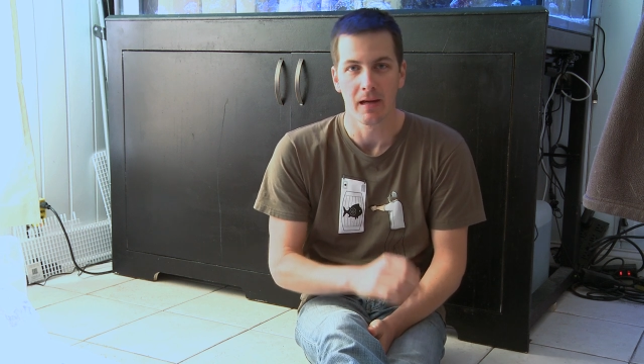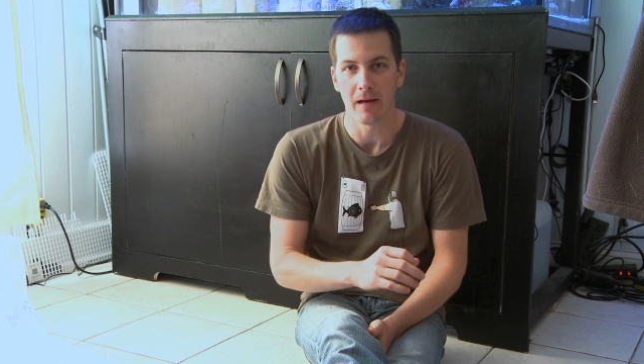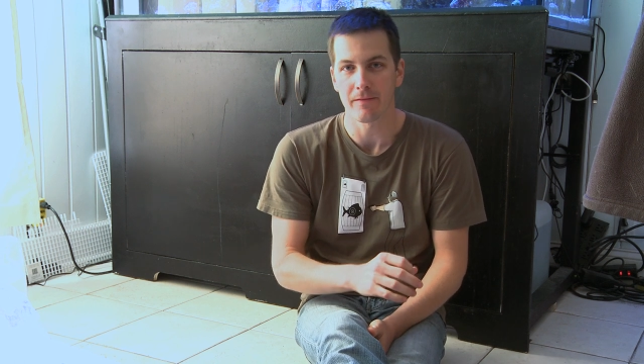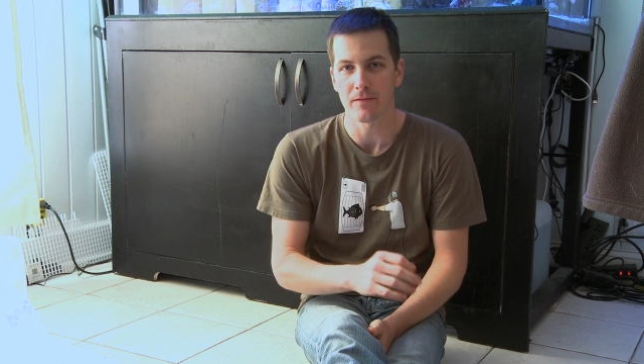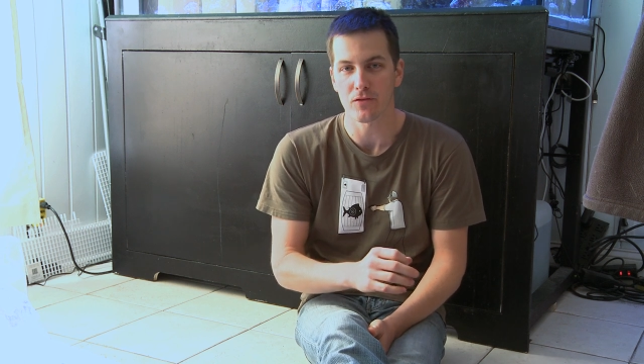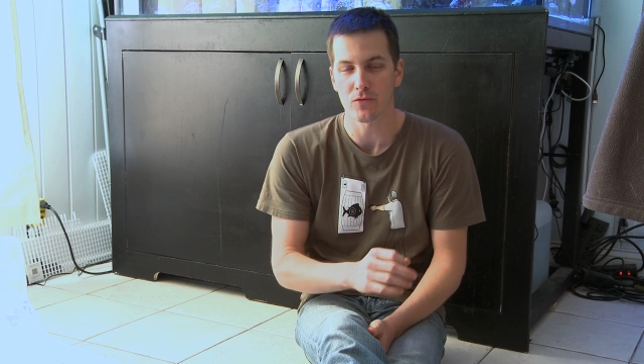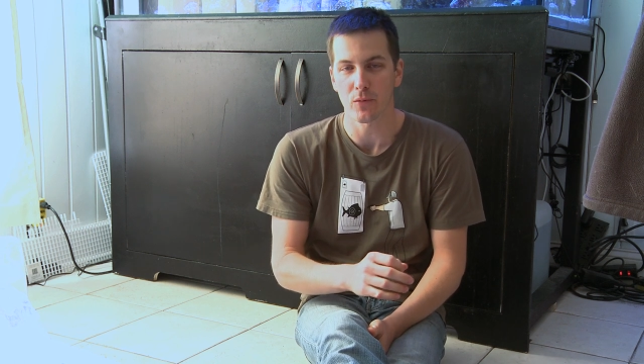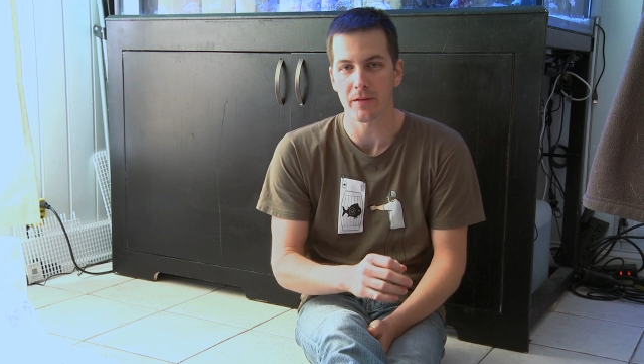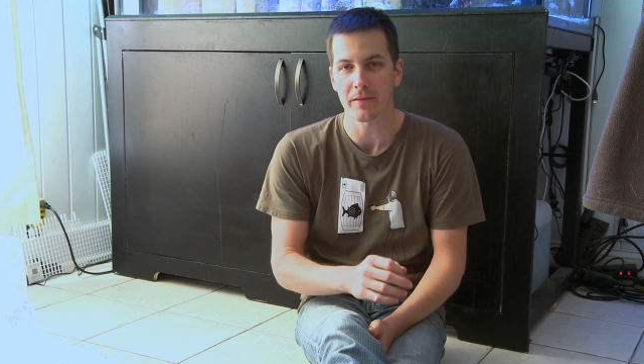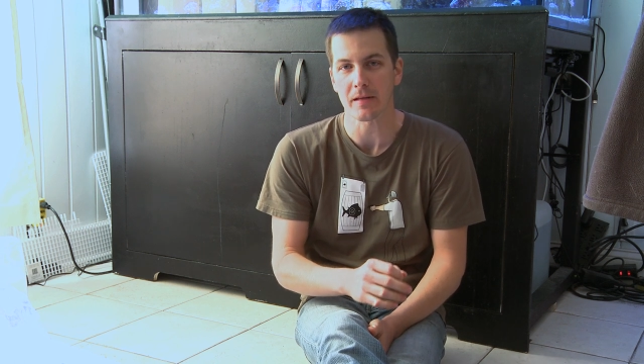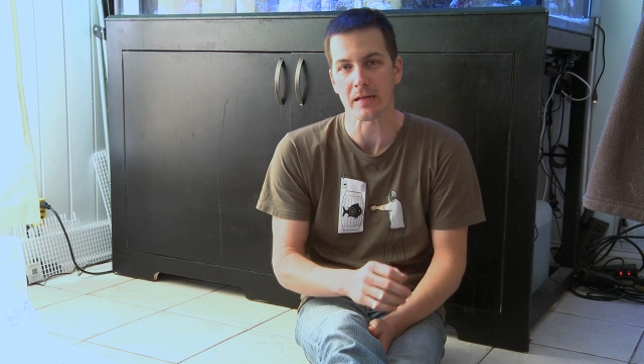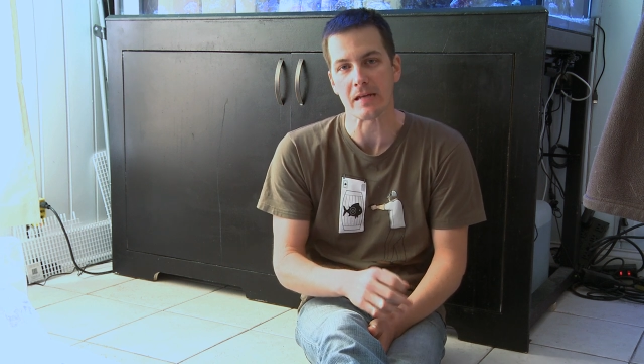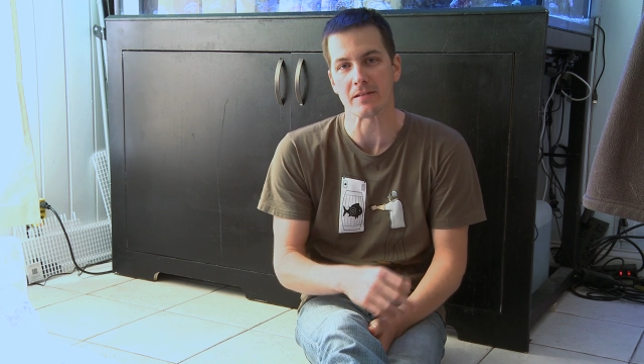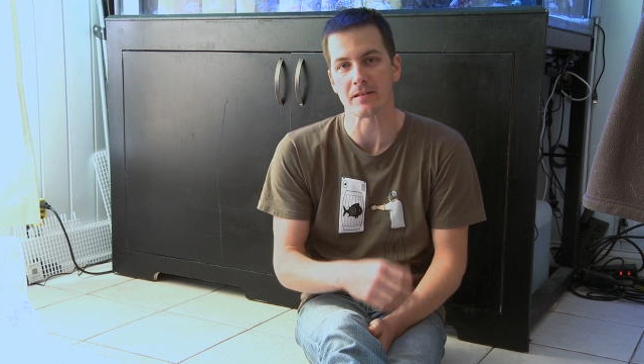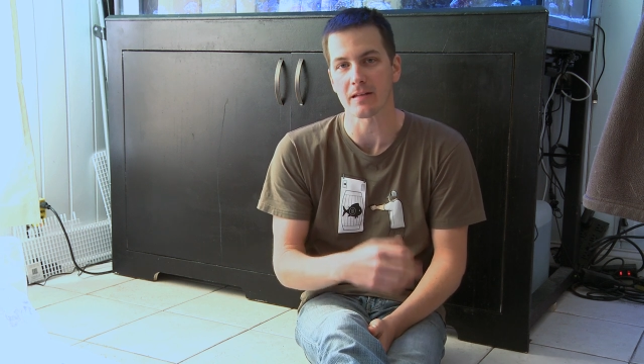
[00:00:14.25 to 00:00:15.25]
If there's one
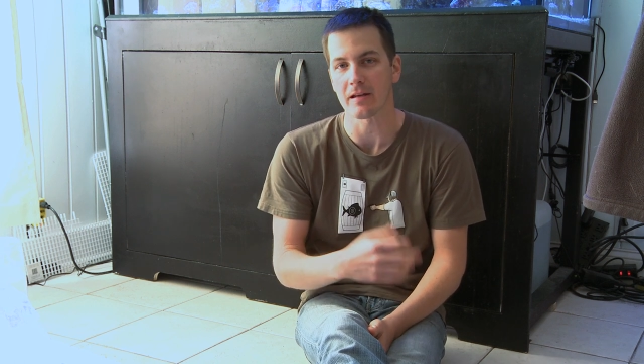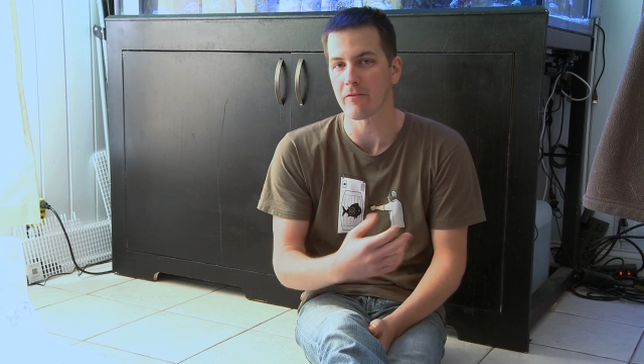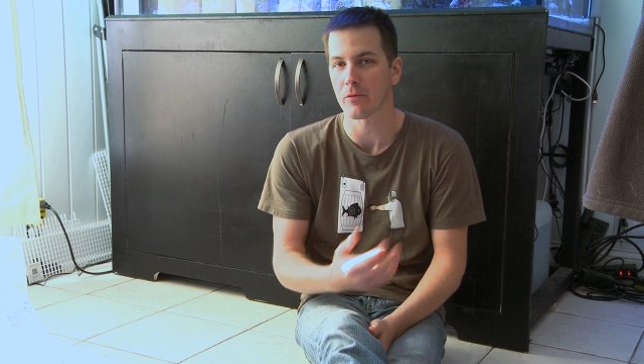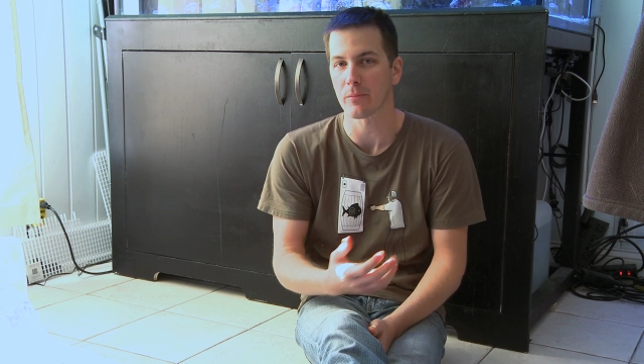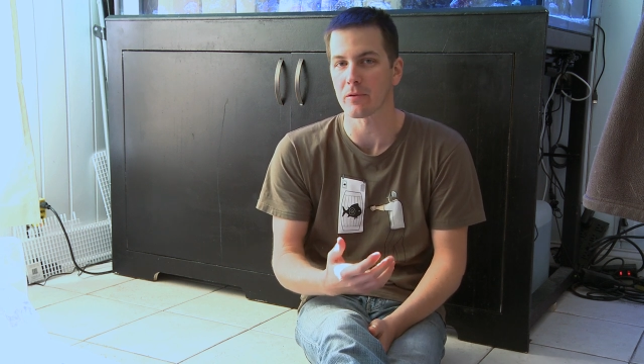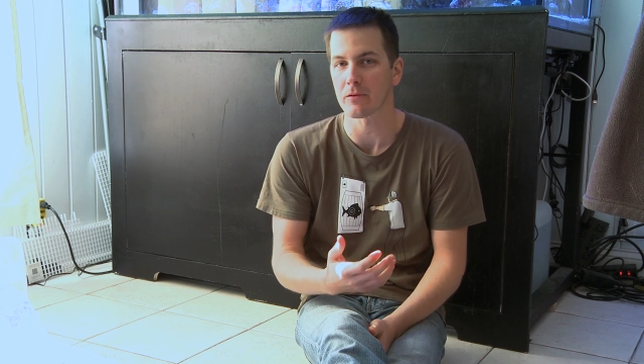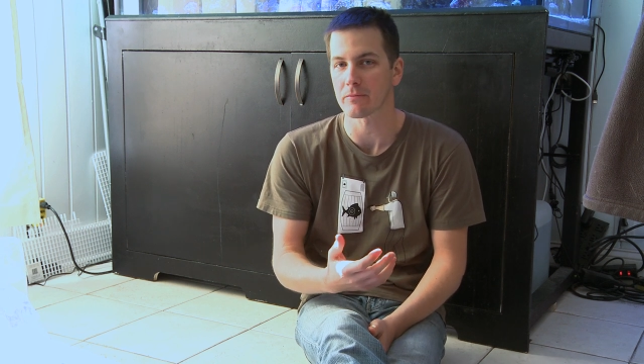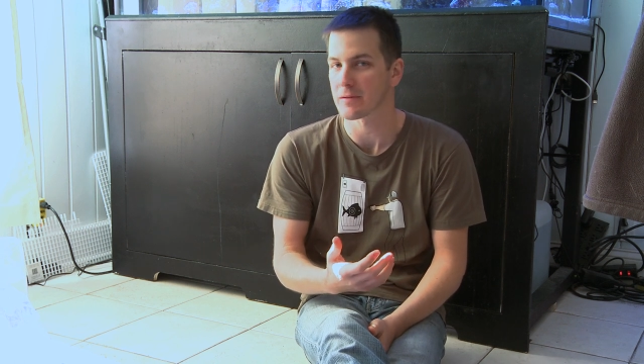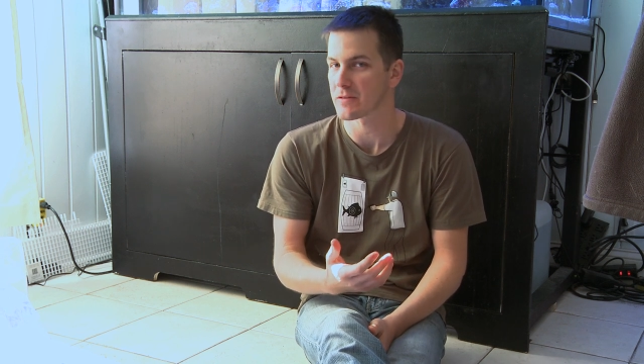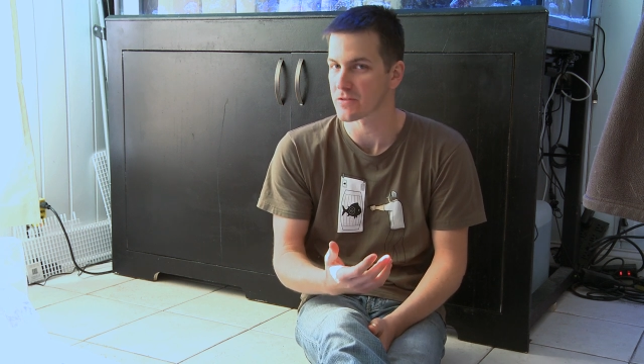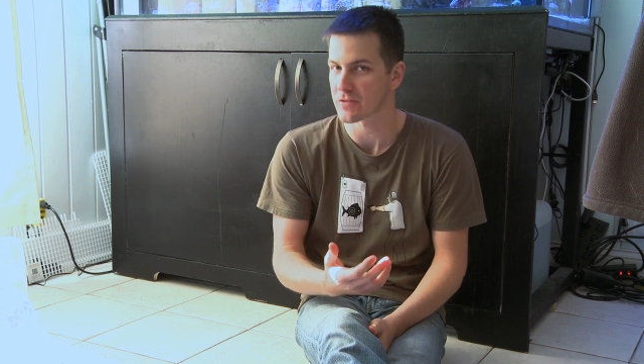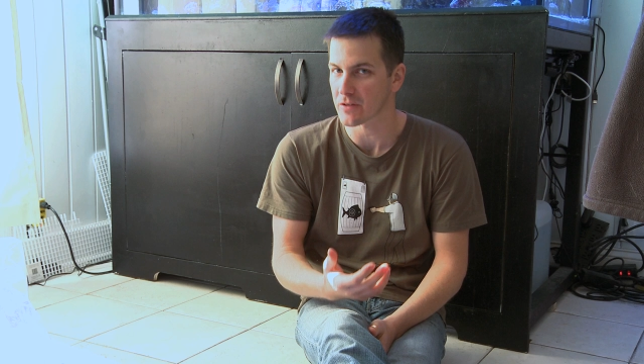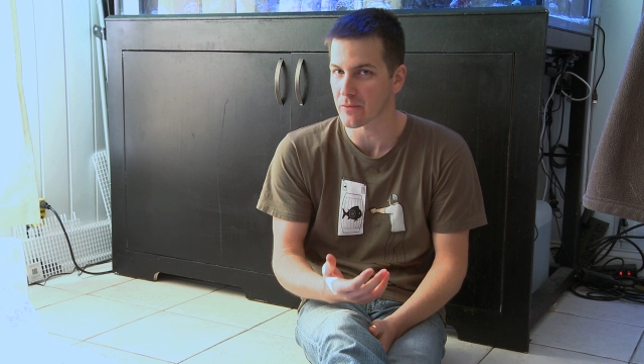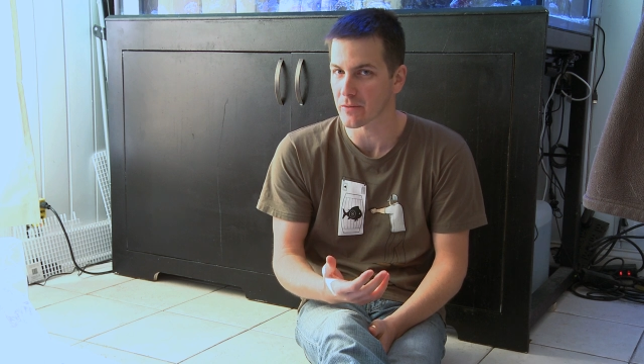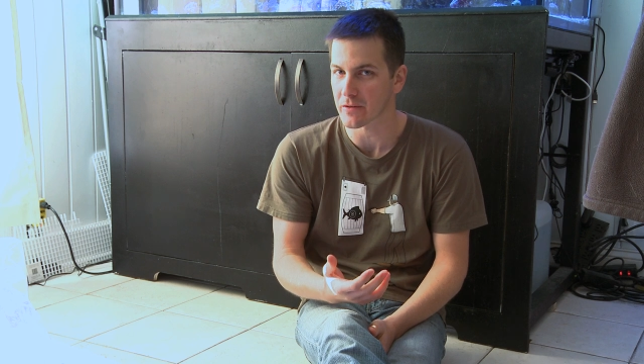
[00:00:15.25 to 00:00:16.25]
thing that's inevitable with the
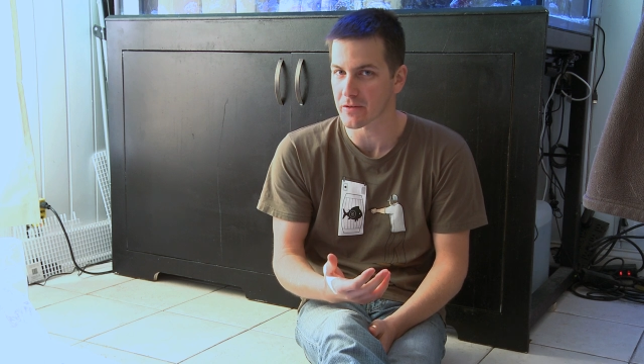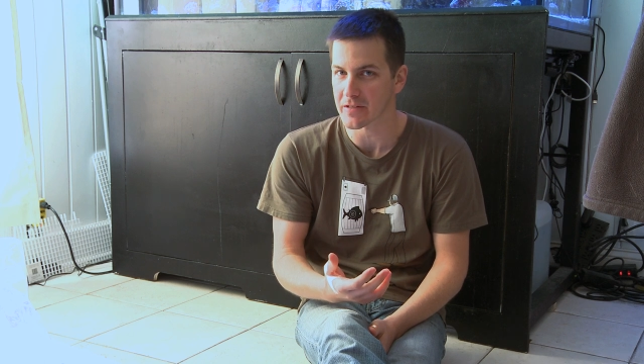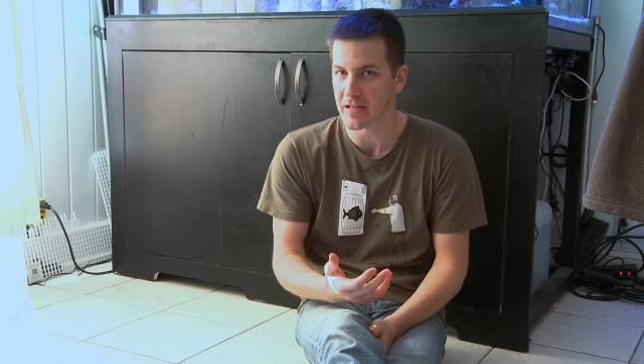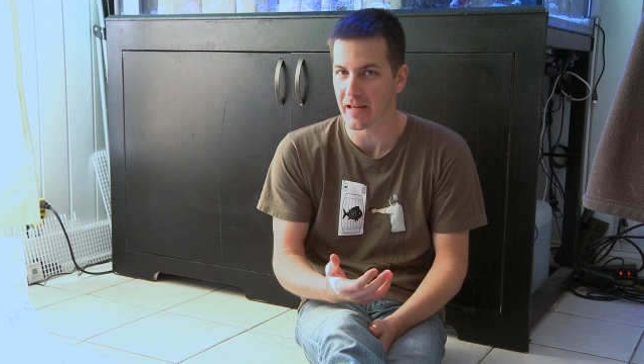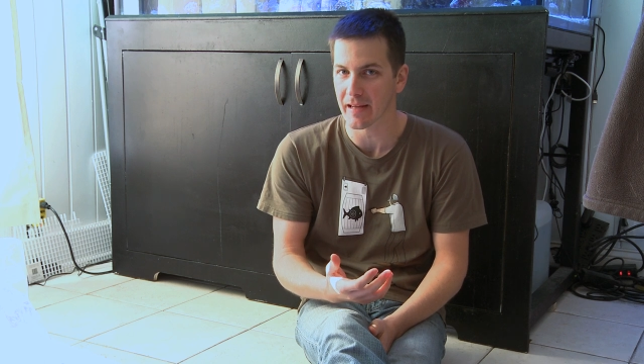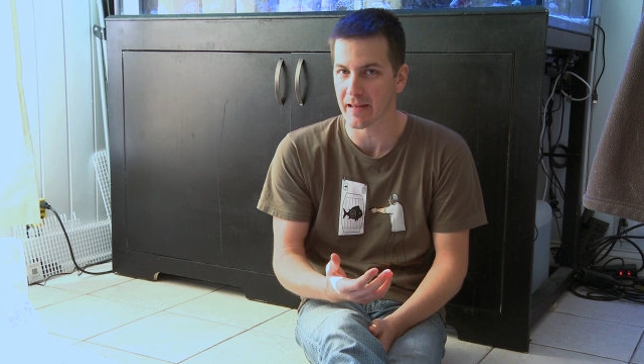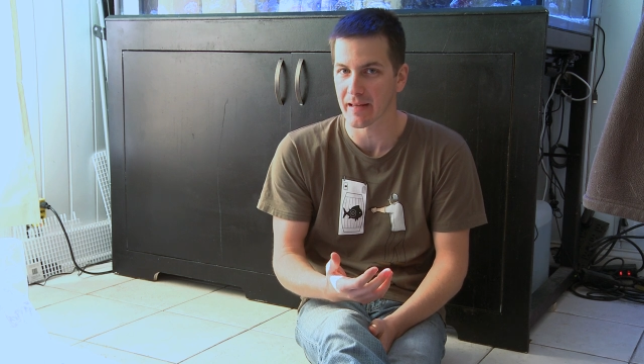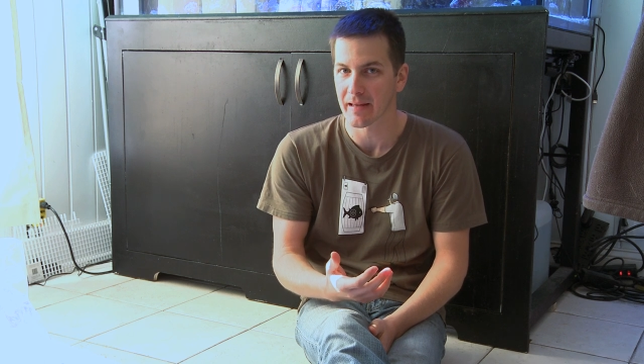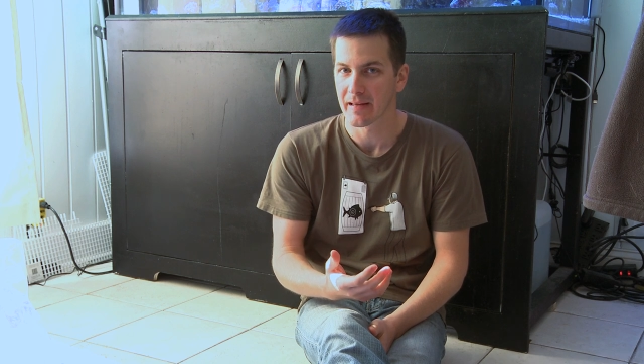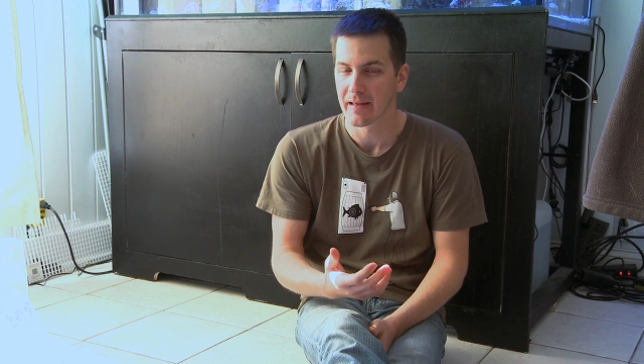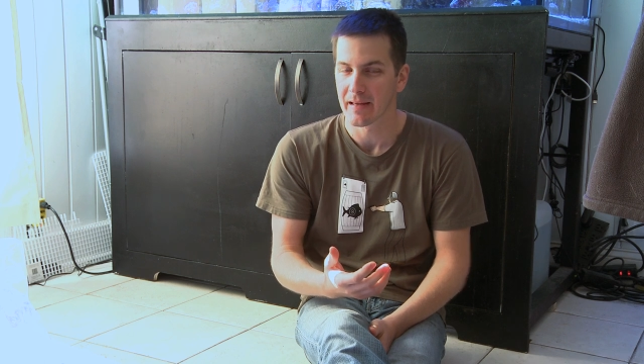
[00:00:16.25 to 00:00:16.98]
saltwater tank,